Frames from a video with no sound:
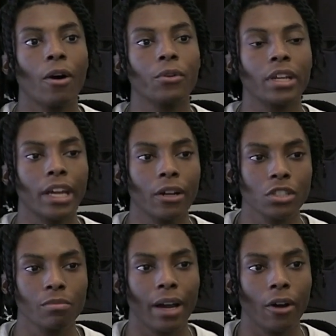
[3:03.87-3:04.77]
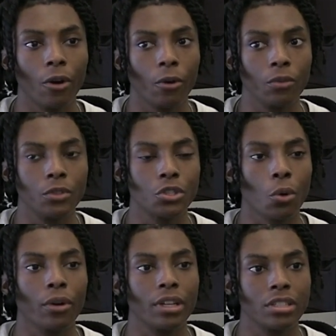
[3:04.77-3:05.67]
own characters, my own
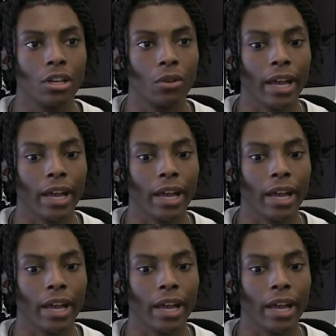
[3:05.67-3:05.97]
story to tell.